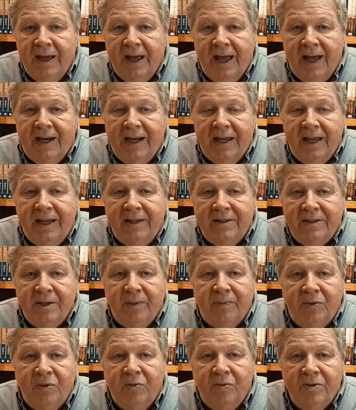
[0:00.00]
and he ends
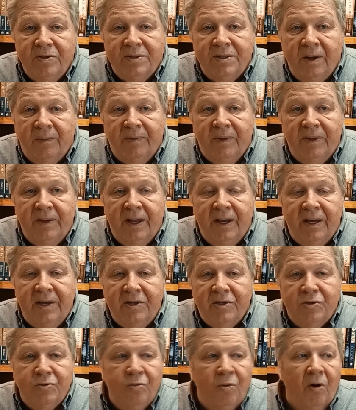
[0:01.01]
up doing something that he
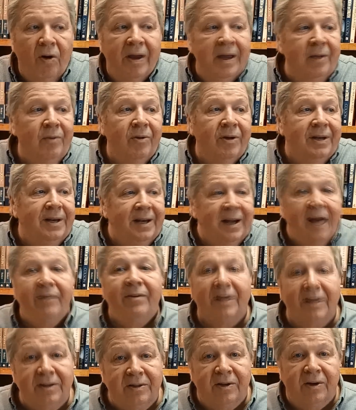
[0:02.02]
swore he would
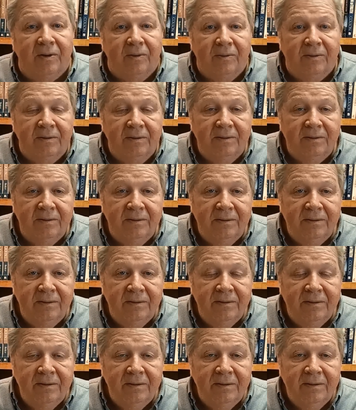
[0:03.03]
never do.
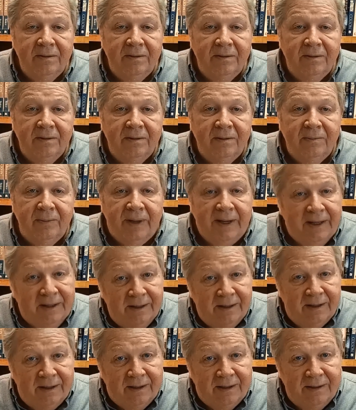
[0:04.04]
But he
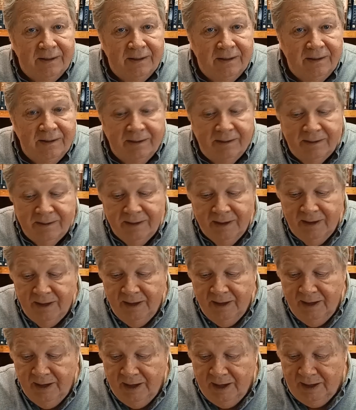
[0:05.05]
did it.
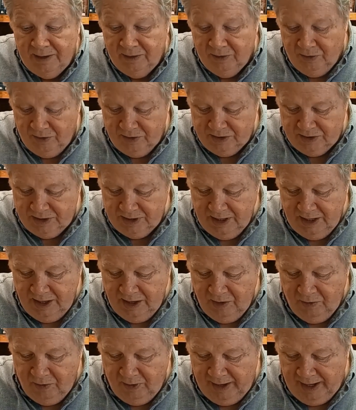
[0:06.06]
And notice
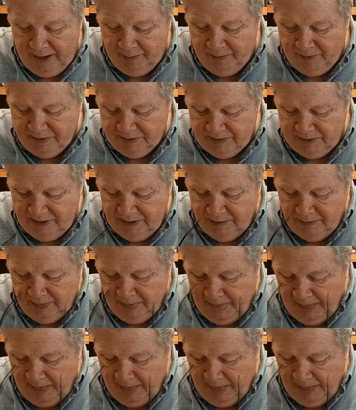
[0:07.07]
what happens here.